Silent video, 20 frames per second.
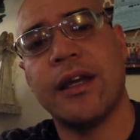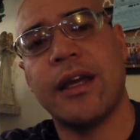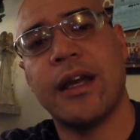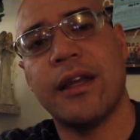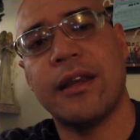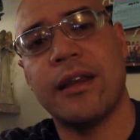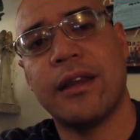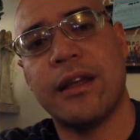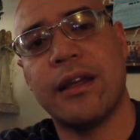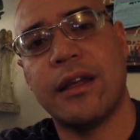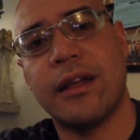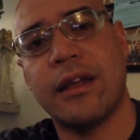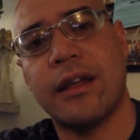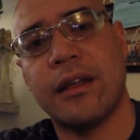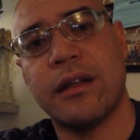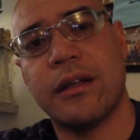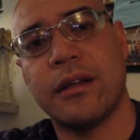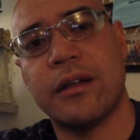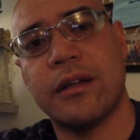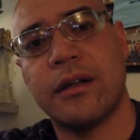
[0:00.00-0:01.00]
And
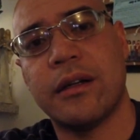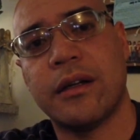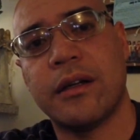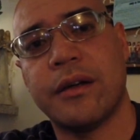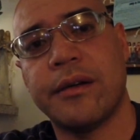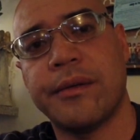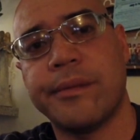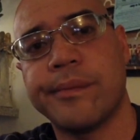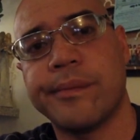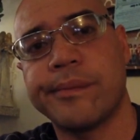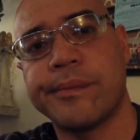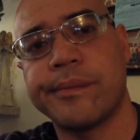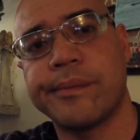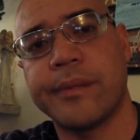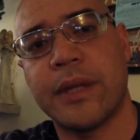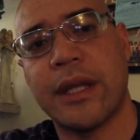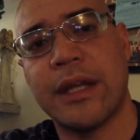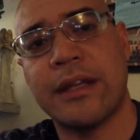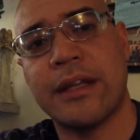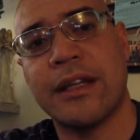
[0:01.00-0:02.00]
then
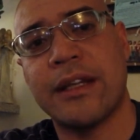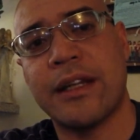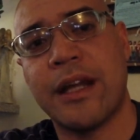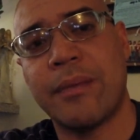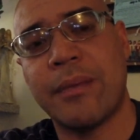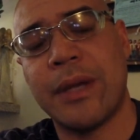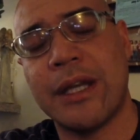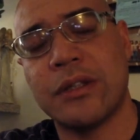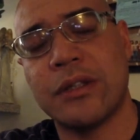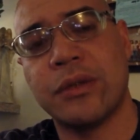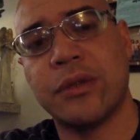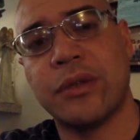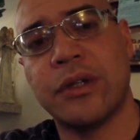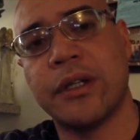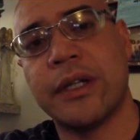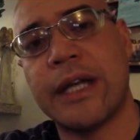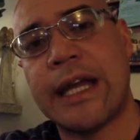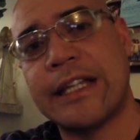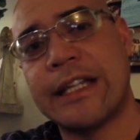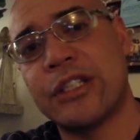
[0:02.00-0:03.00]
I may do
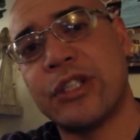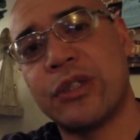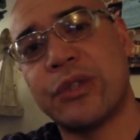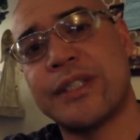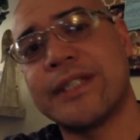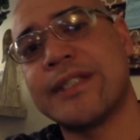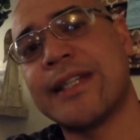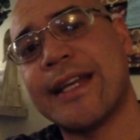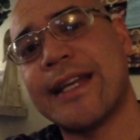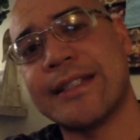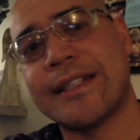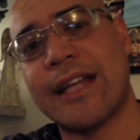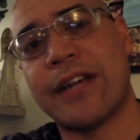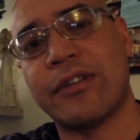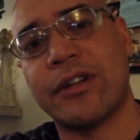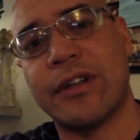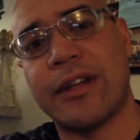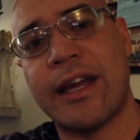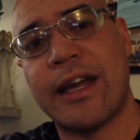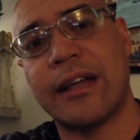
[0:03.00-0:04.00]
a endurance test
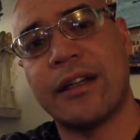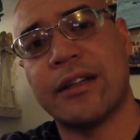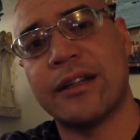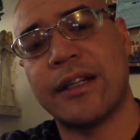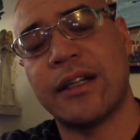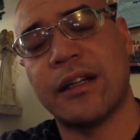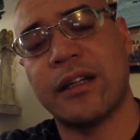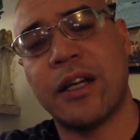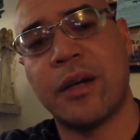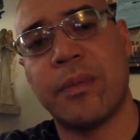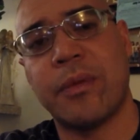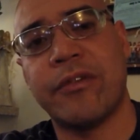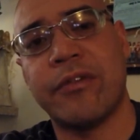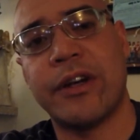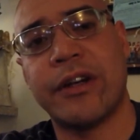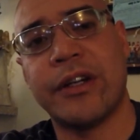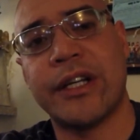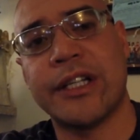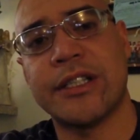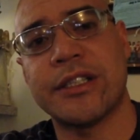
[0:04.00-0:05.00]
after that, like a couple
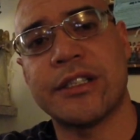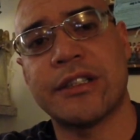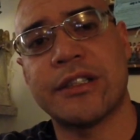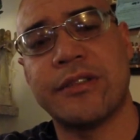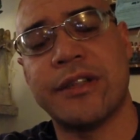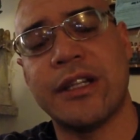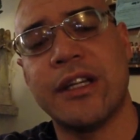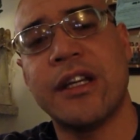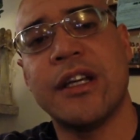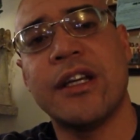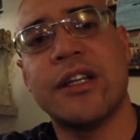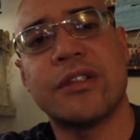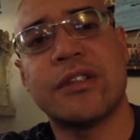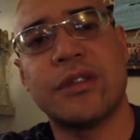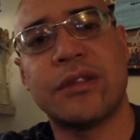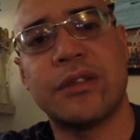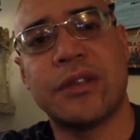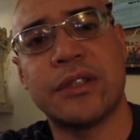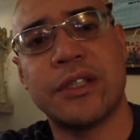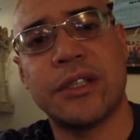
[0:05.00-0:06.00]
variations of it.
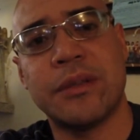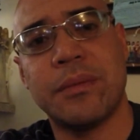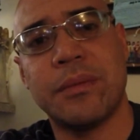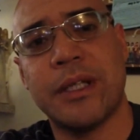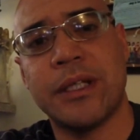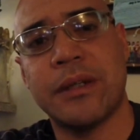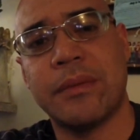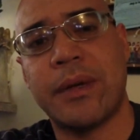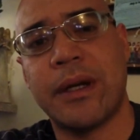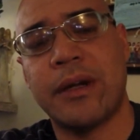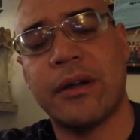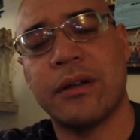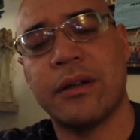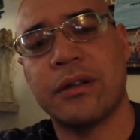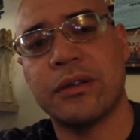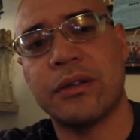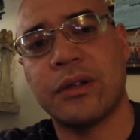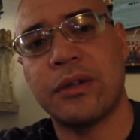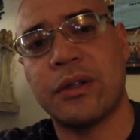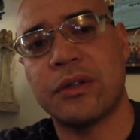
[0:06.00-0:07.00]
So there's going to be
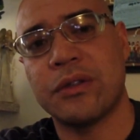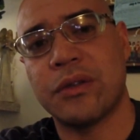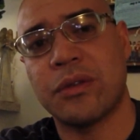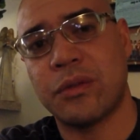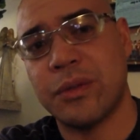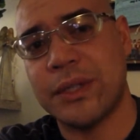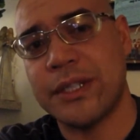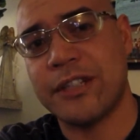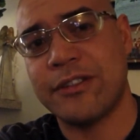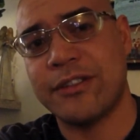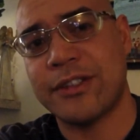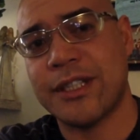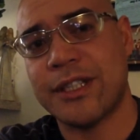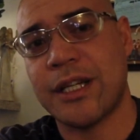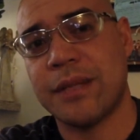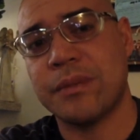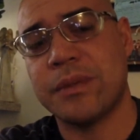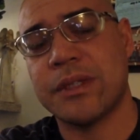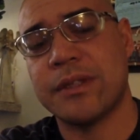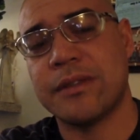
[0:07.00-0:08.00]
there's 3 different
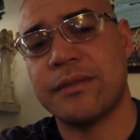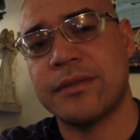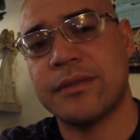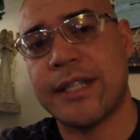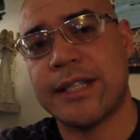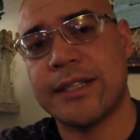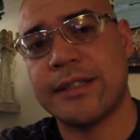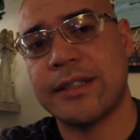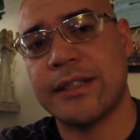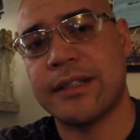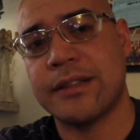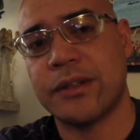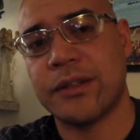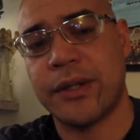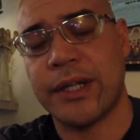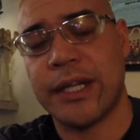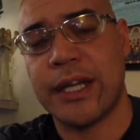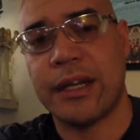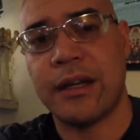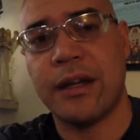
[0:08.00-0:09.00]
types of testing. So
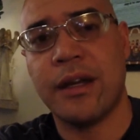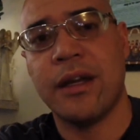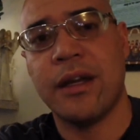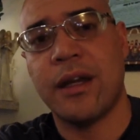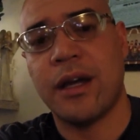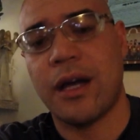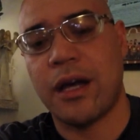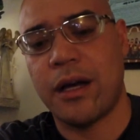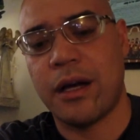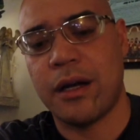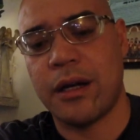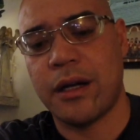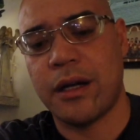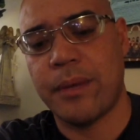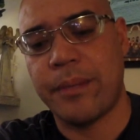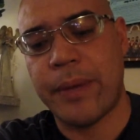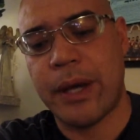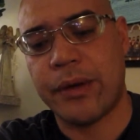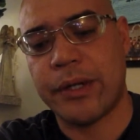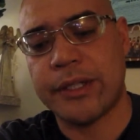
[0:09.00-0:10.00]
again,
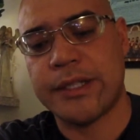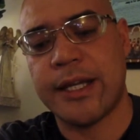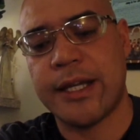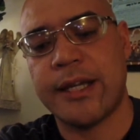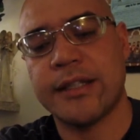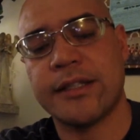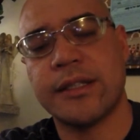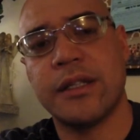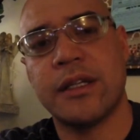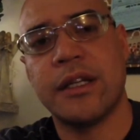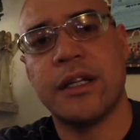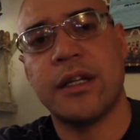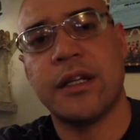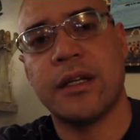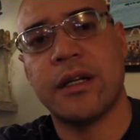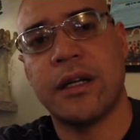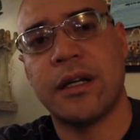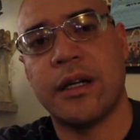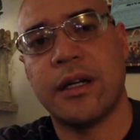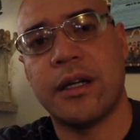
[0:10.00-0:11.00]
a power test,
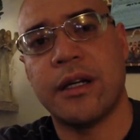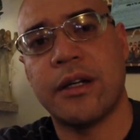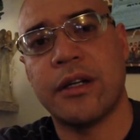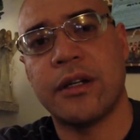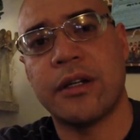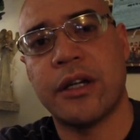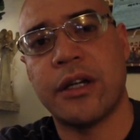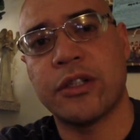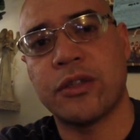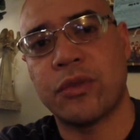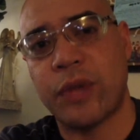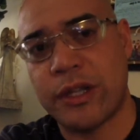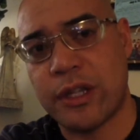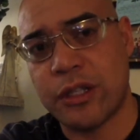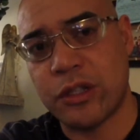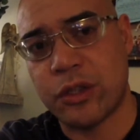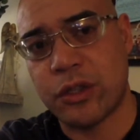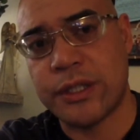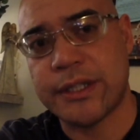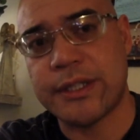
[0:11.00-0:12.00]
a strength
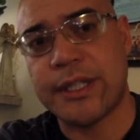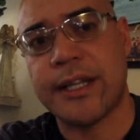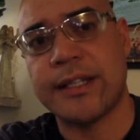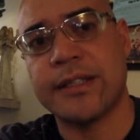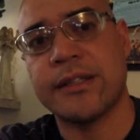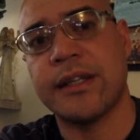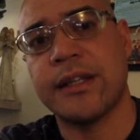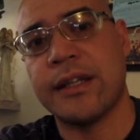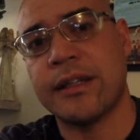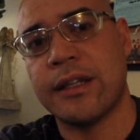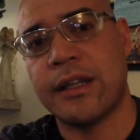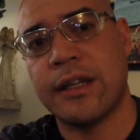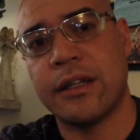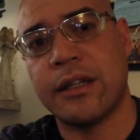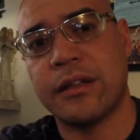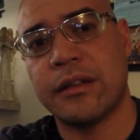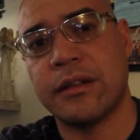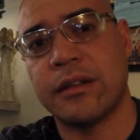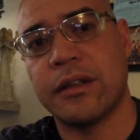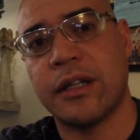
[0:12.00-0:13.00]
endurance test, and
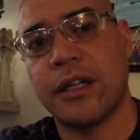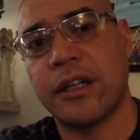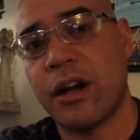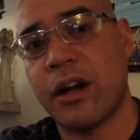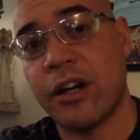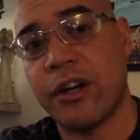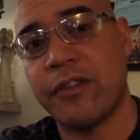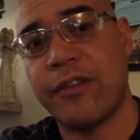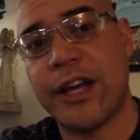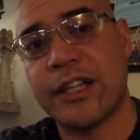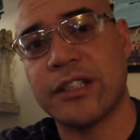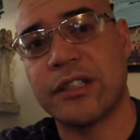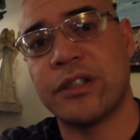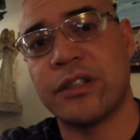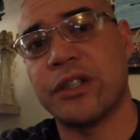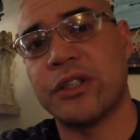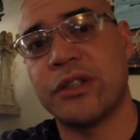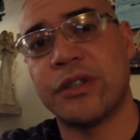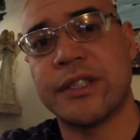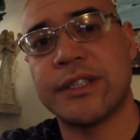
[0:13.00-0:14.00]
then a cardiovascular
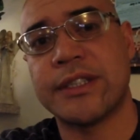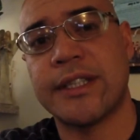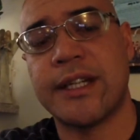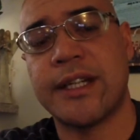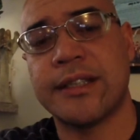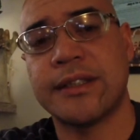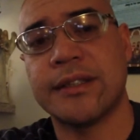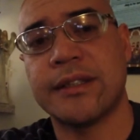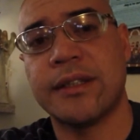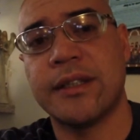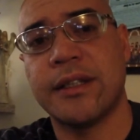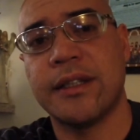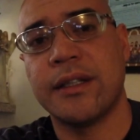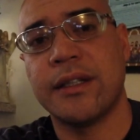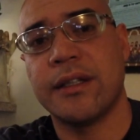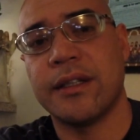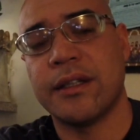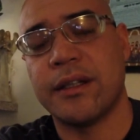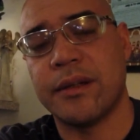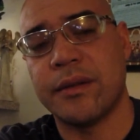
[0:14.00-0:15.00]
endurance test.
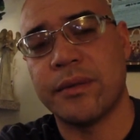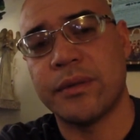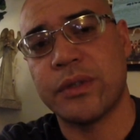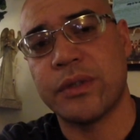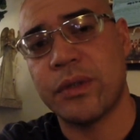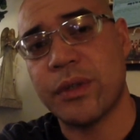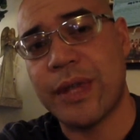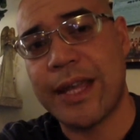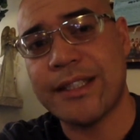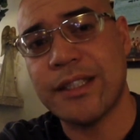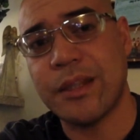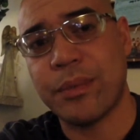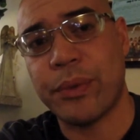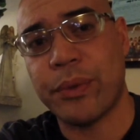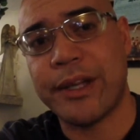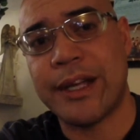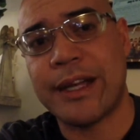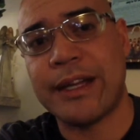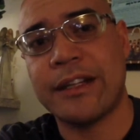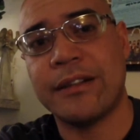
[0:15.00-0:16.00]
So that's the
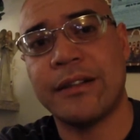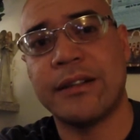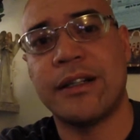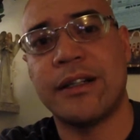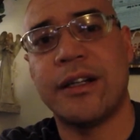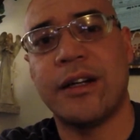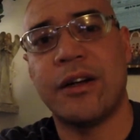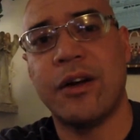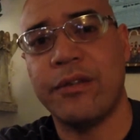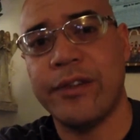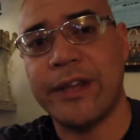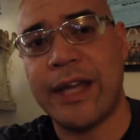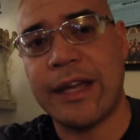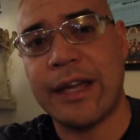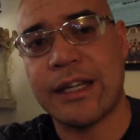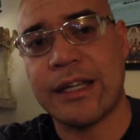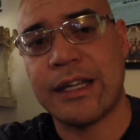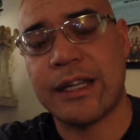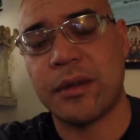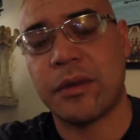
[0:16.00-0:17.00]
plan. Hopefully I
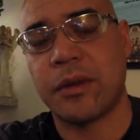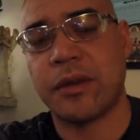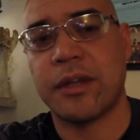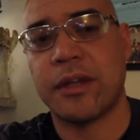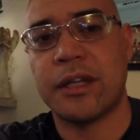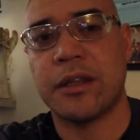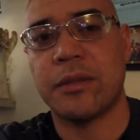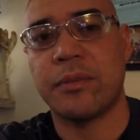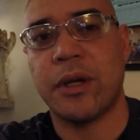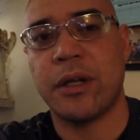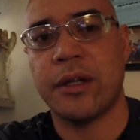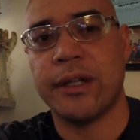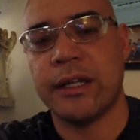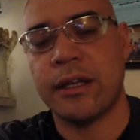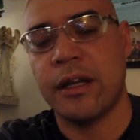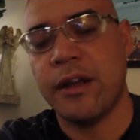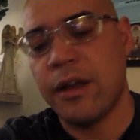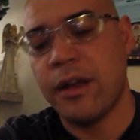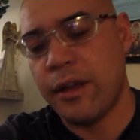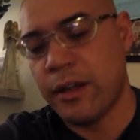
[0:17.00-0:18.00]
could get them all
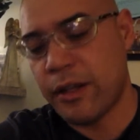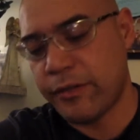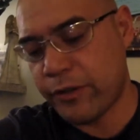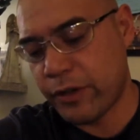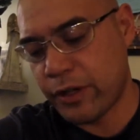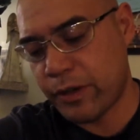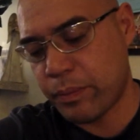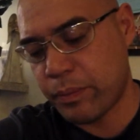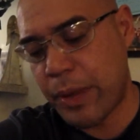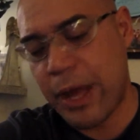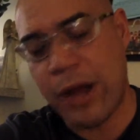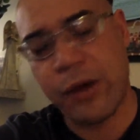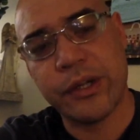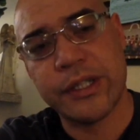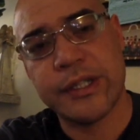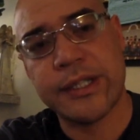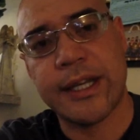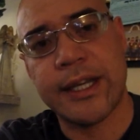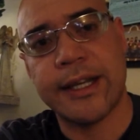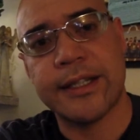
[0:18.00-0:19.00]
in. For power
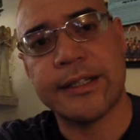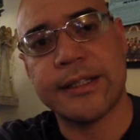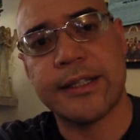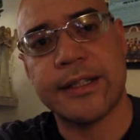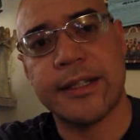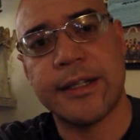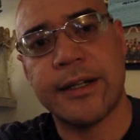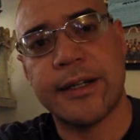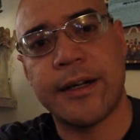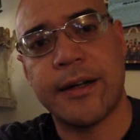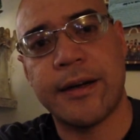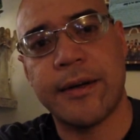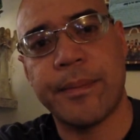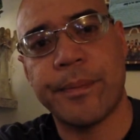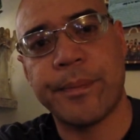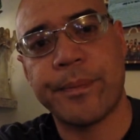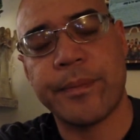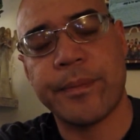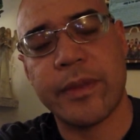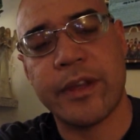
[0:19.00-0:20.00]
test,
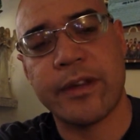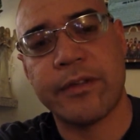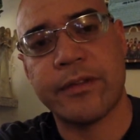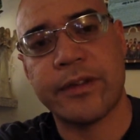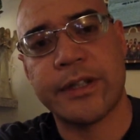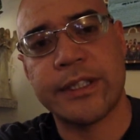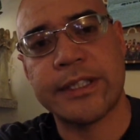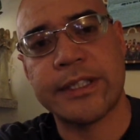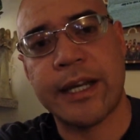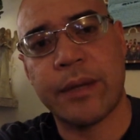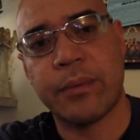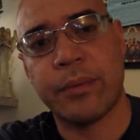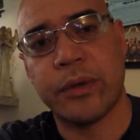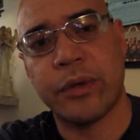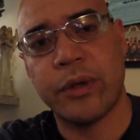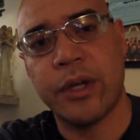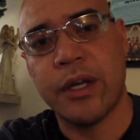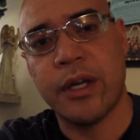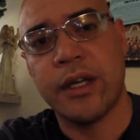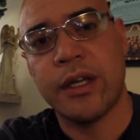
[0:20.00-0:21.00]
for
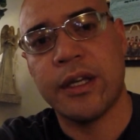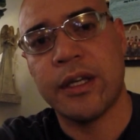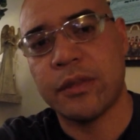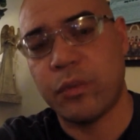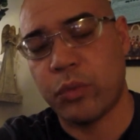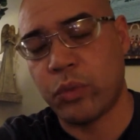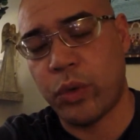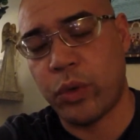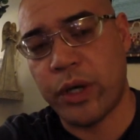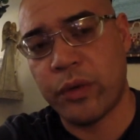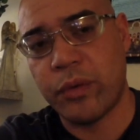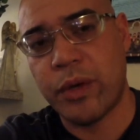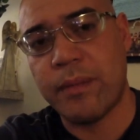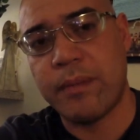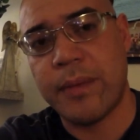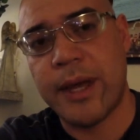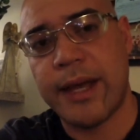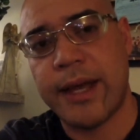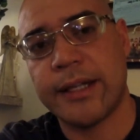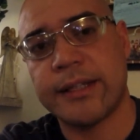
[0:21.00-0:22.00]
example, 1 rep
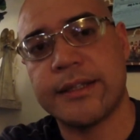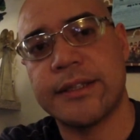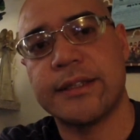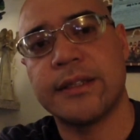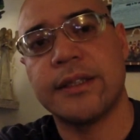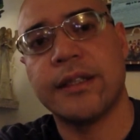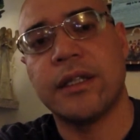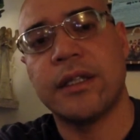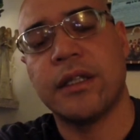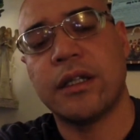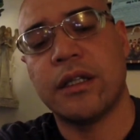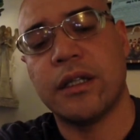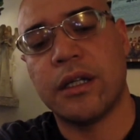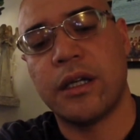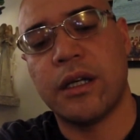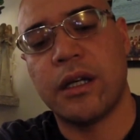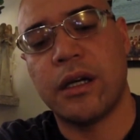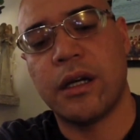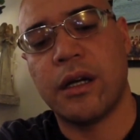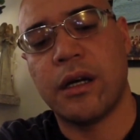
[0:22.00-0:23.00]
max,
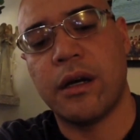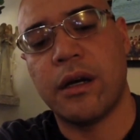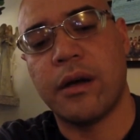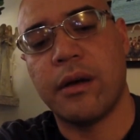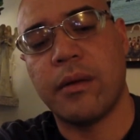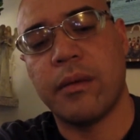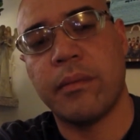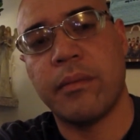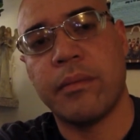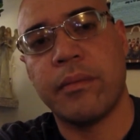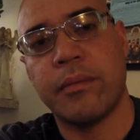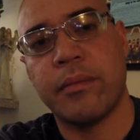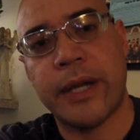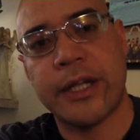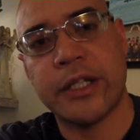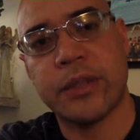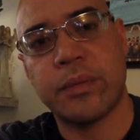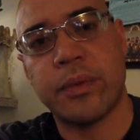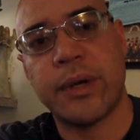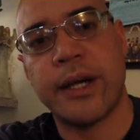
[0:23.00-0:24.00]

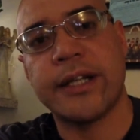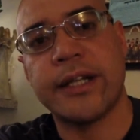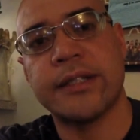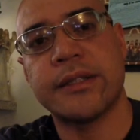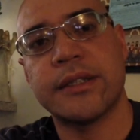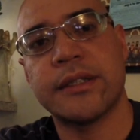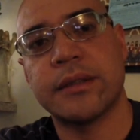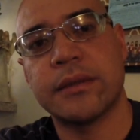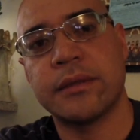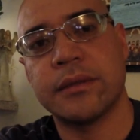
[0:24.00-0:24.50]
bench press,